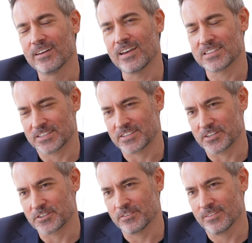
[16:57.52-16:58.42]
as a
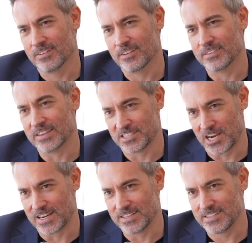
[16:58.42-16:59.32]
surgeon, the
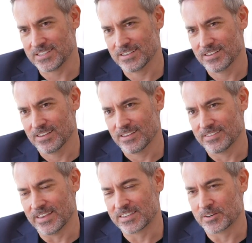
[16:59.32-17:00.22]
challenge
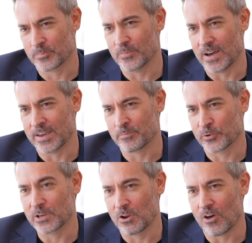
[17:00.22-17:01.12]
that I
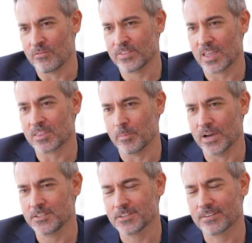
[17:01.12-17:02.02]
pretty love that
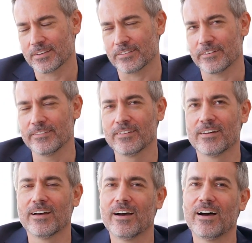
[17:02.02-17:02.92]
much, you know.
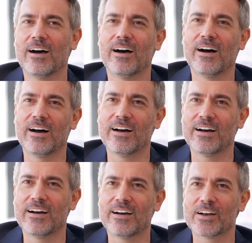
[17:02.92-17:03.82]

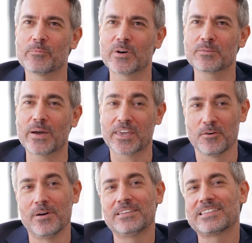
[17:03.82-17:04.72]
But my human